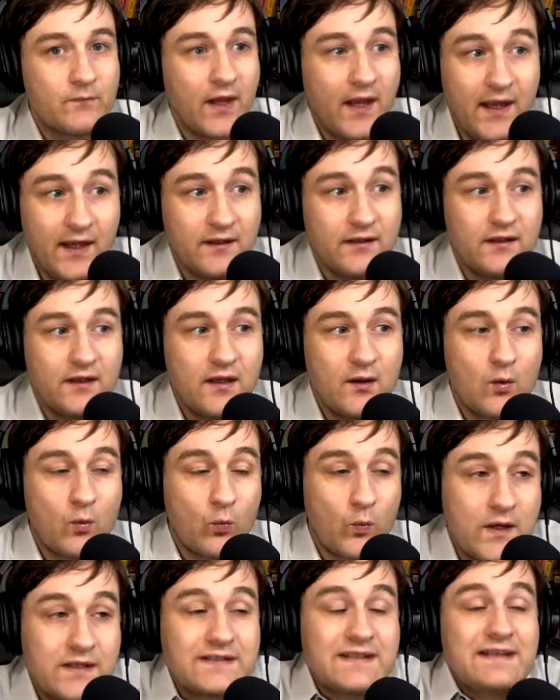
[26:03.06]
And
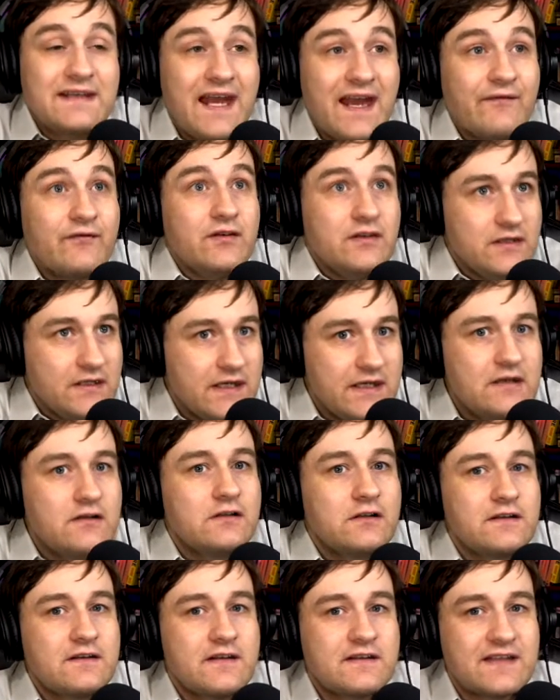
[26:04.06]
we didn't have
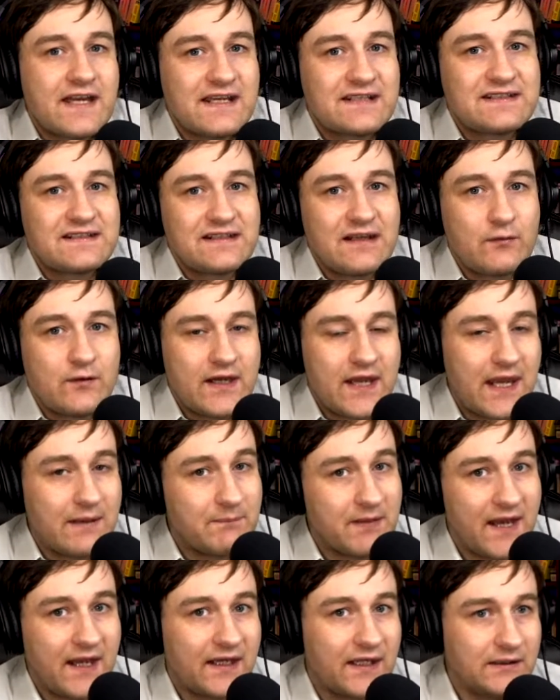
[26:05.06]
nearly the testing that we had
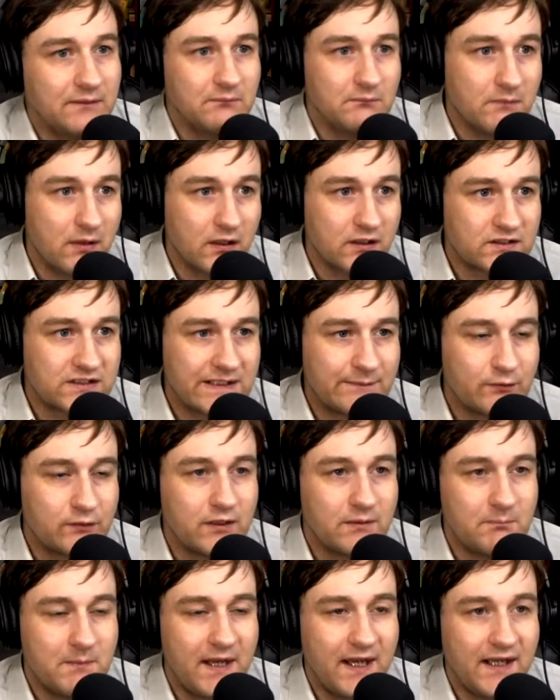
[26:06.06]
back in March, April,
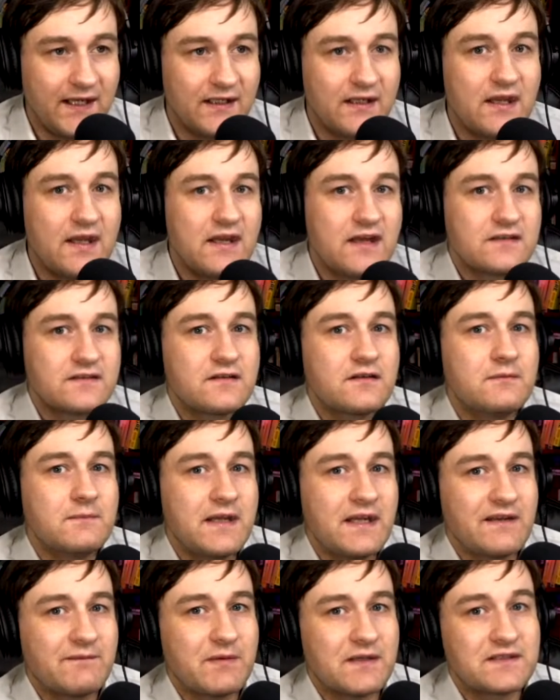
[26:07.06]
and May, so there
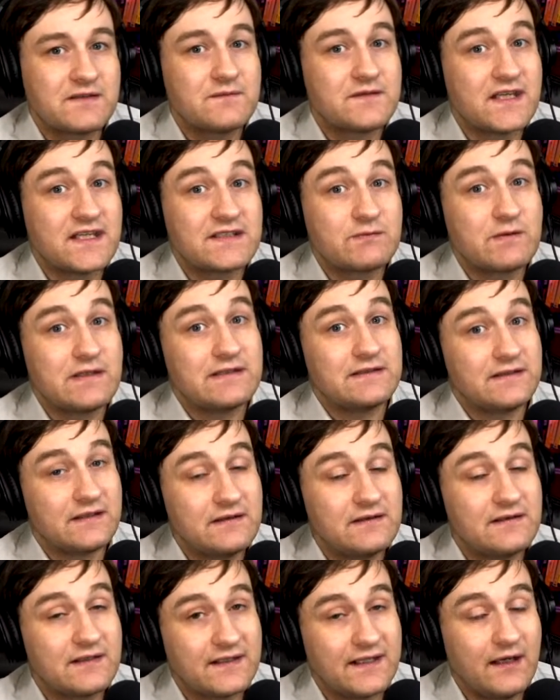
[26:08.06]
may have been some deaths we
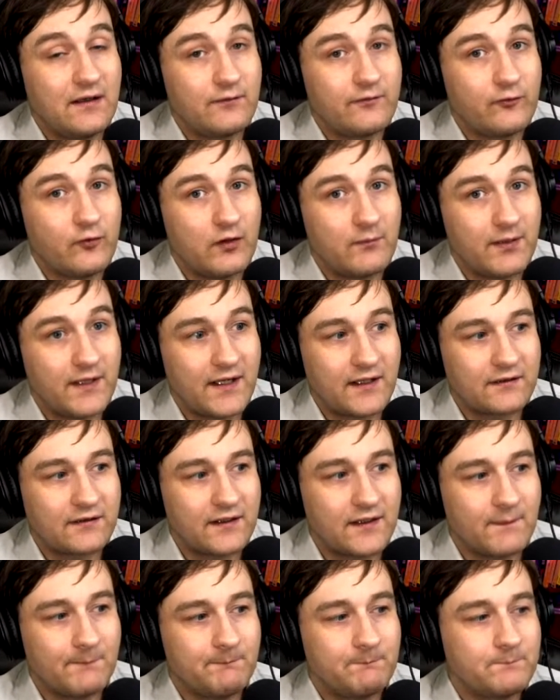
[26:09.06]
didn't account for back
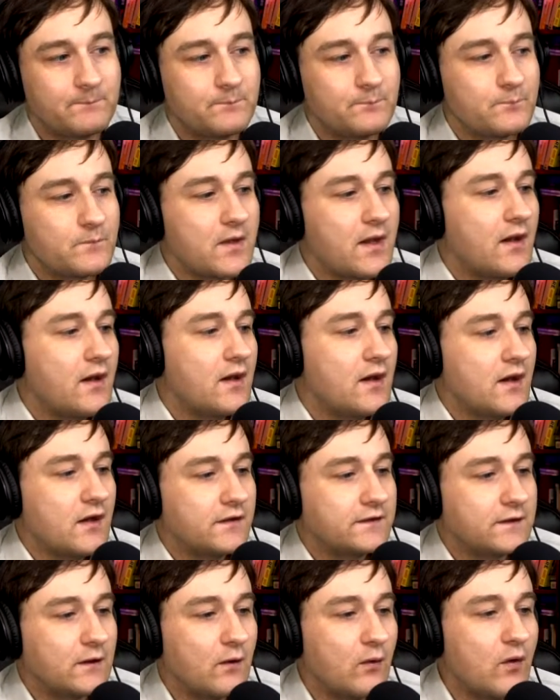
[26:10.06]
then.
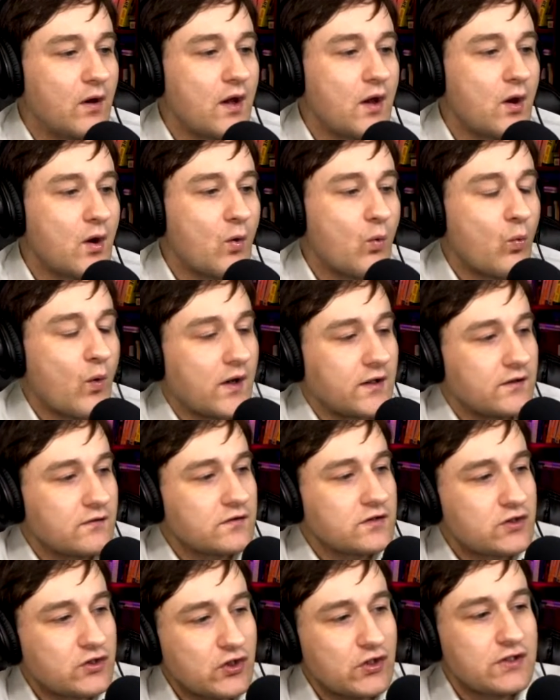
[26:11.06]
So what you
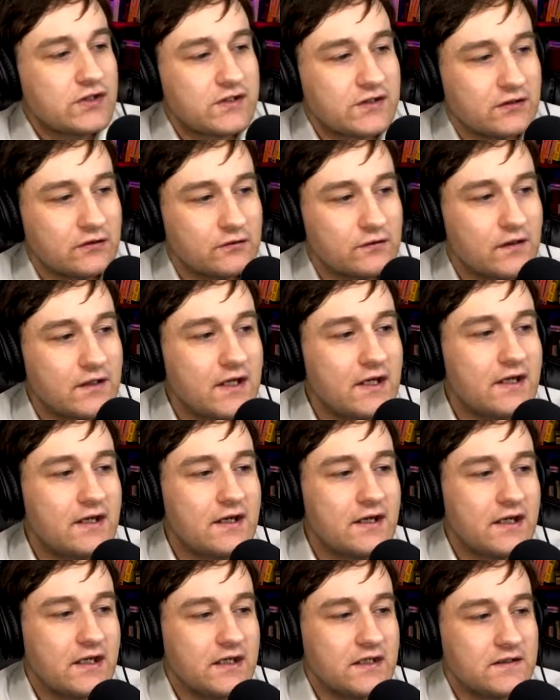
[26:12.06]
should do
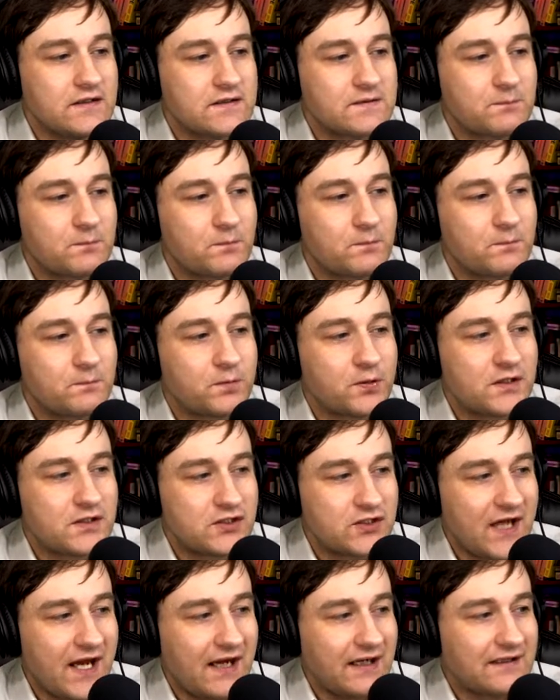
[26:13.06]
is
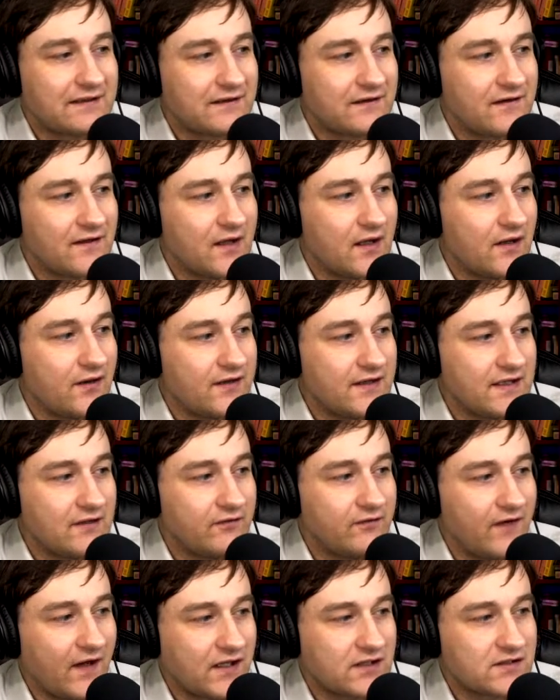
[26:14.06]
project the
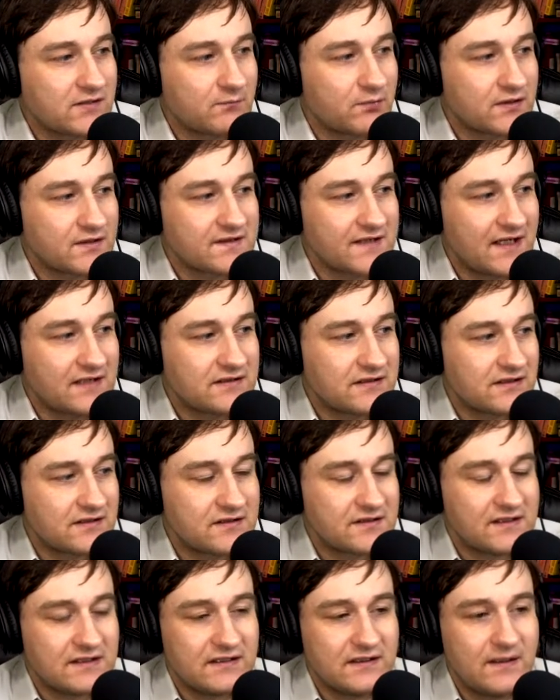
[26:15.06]
infection
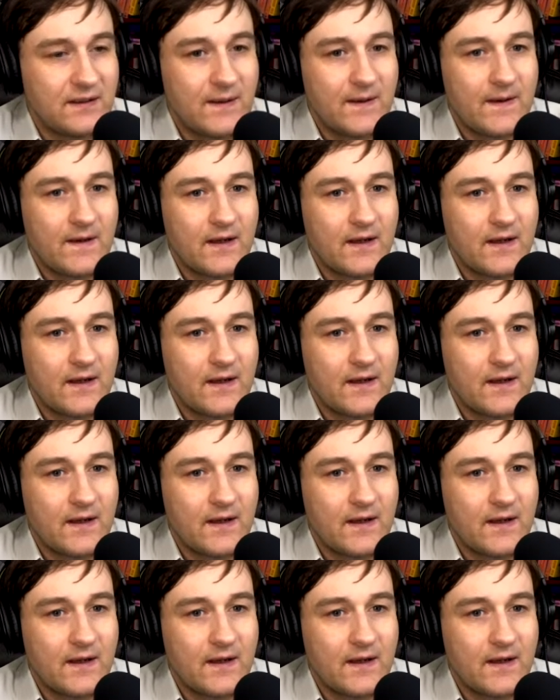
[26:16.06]
percentage, the